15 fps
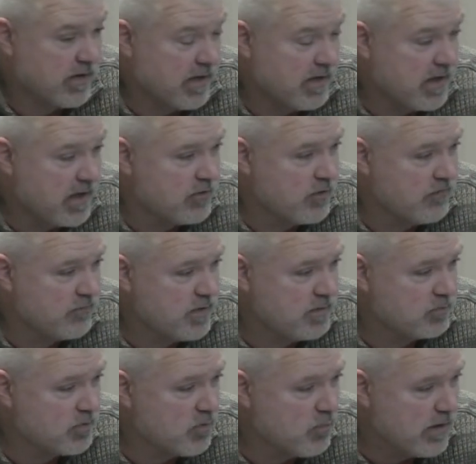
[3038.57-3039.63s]
and I don't know if
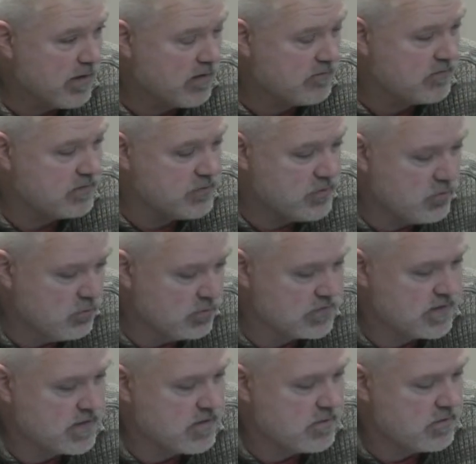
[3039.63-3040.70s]
people are aware of the tools
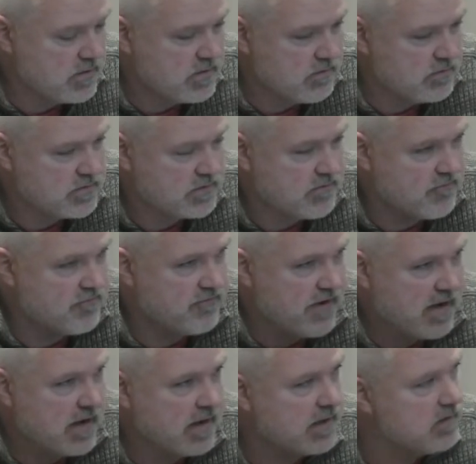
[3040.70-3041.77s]
that you can use to
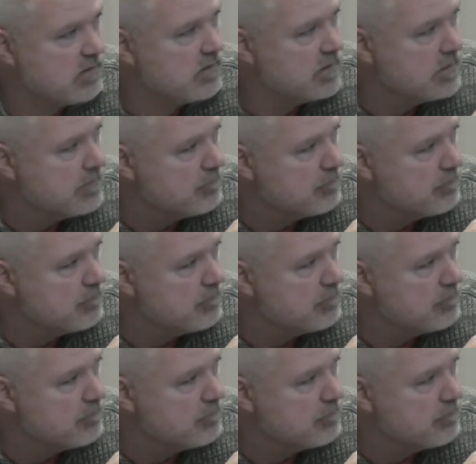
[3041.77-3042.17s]
find